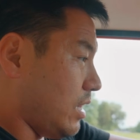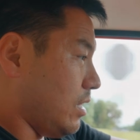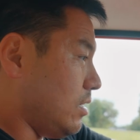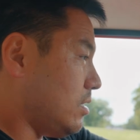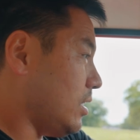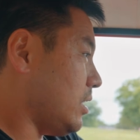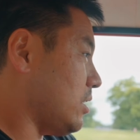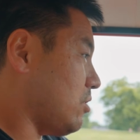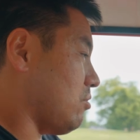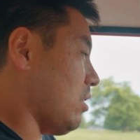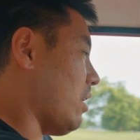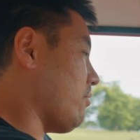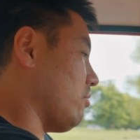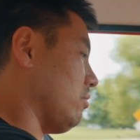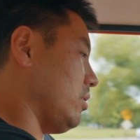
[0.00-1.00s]
this thing is
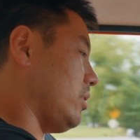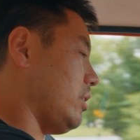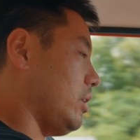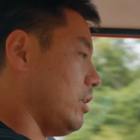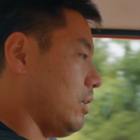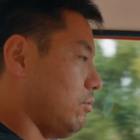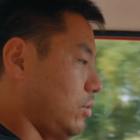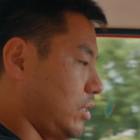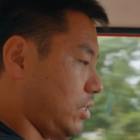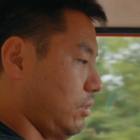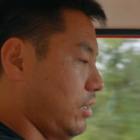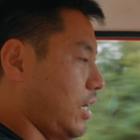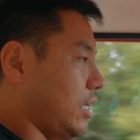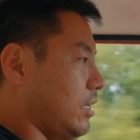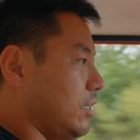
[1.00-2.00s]
driving really good. We still
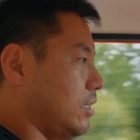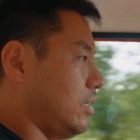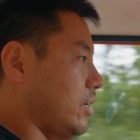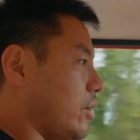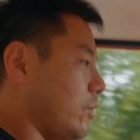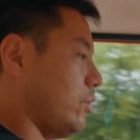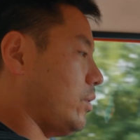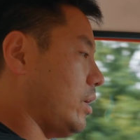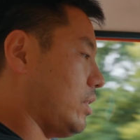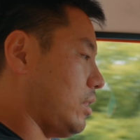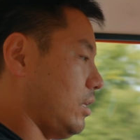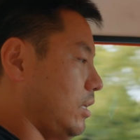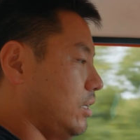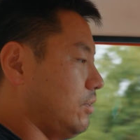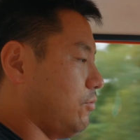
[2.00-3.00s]
got to go get
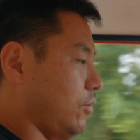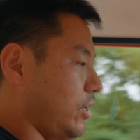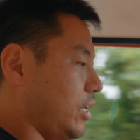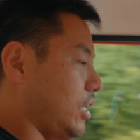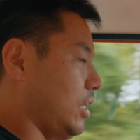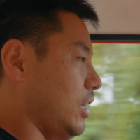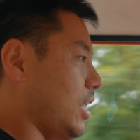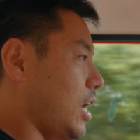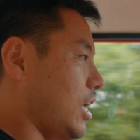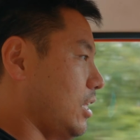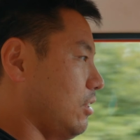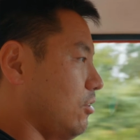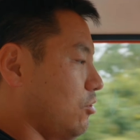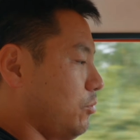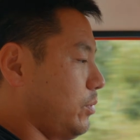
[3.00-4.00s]
the front end aligned a
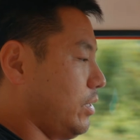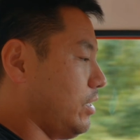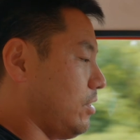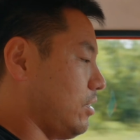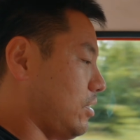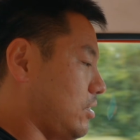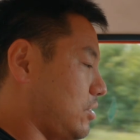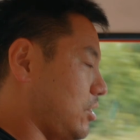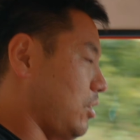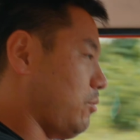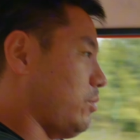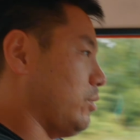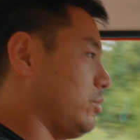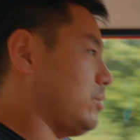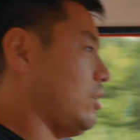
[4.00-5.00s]
little bit. The steering
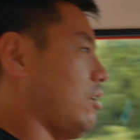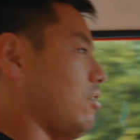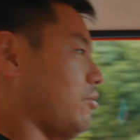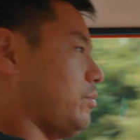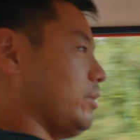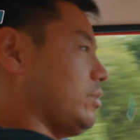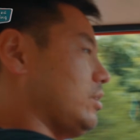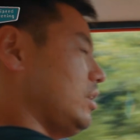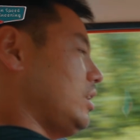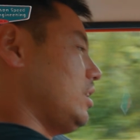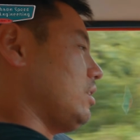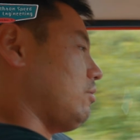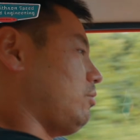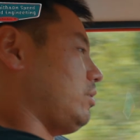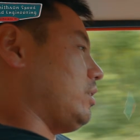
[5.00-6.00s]
wheel's off, but
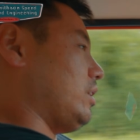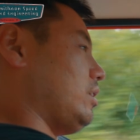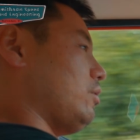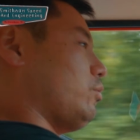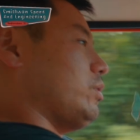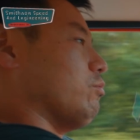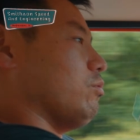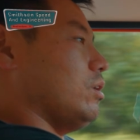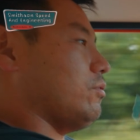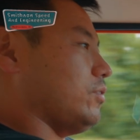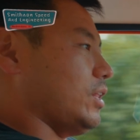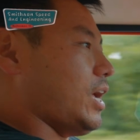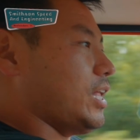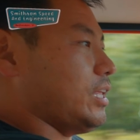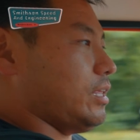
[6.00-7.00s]
we rough
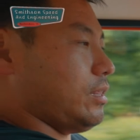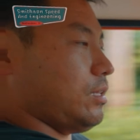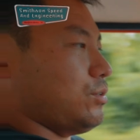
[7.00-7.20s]
aligned it at the